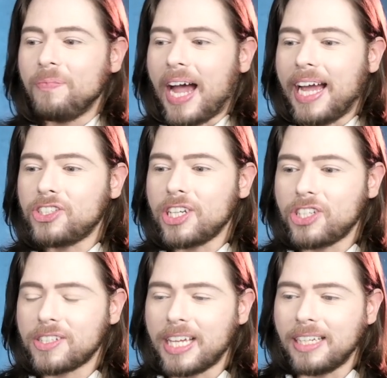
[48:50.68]
Aisha
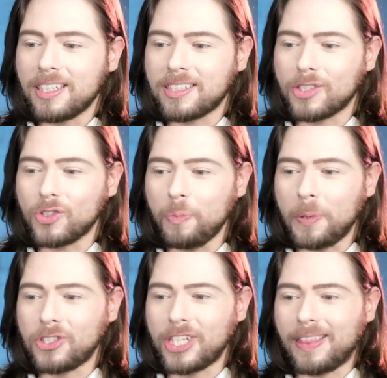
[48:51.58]
just sent us a
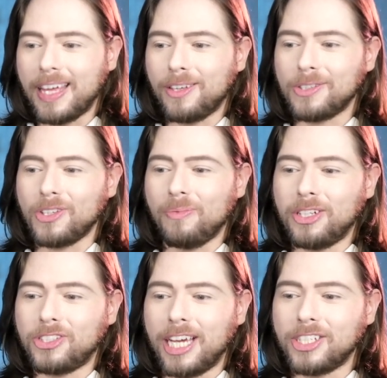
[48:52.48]
super chat. Thank you so
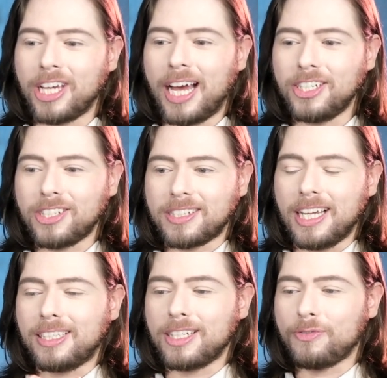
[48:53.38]
much, Aisha. Aisha
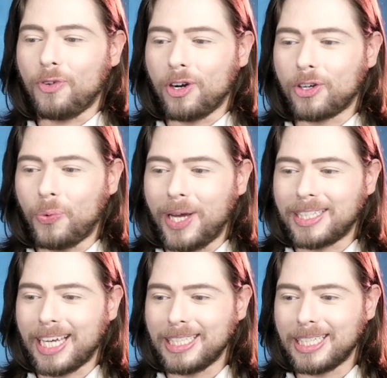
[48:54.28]
sent us
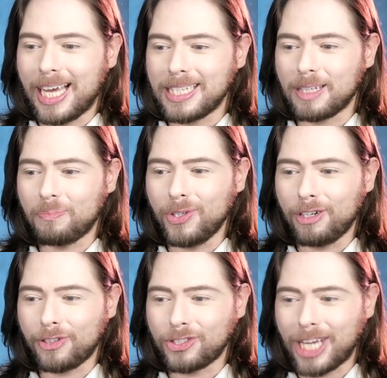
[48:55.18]
$4.99. It's a
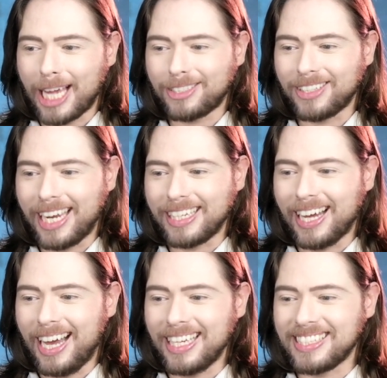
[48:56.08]
beautiful chat tonight,
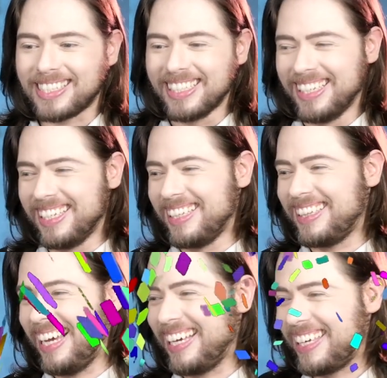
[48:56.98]
guys.
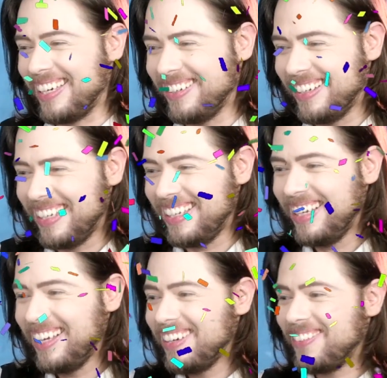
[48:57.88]
Thank you.
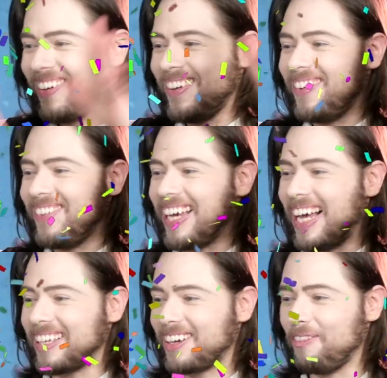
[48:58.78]
Woo, we
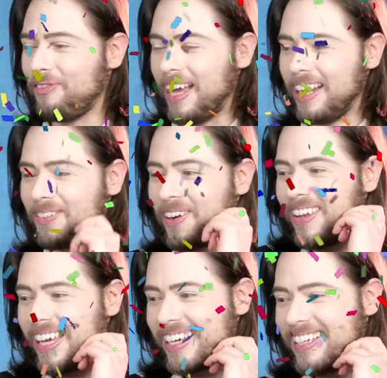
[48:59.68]
got the confetti
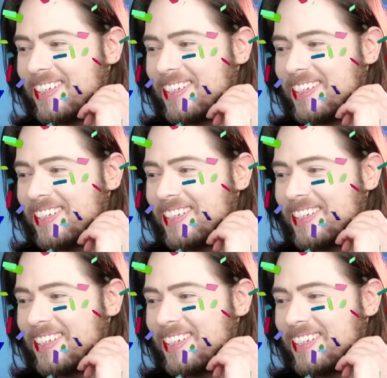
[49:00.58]
rolling.